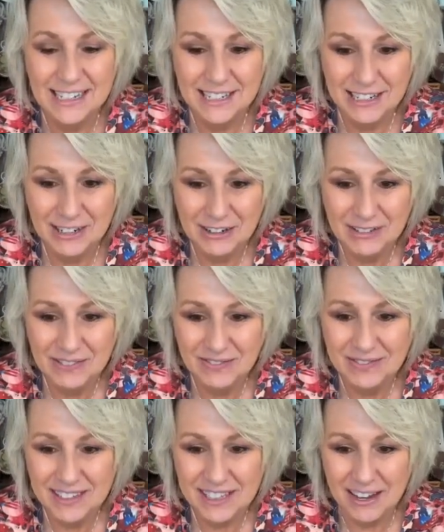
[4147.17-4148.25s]
I do.
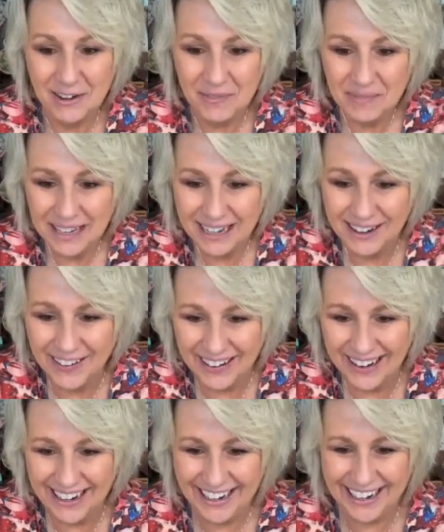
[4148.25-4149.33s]
So anyway,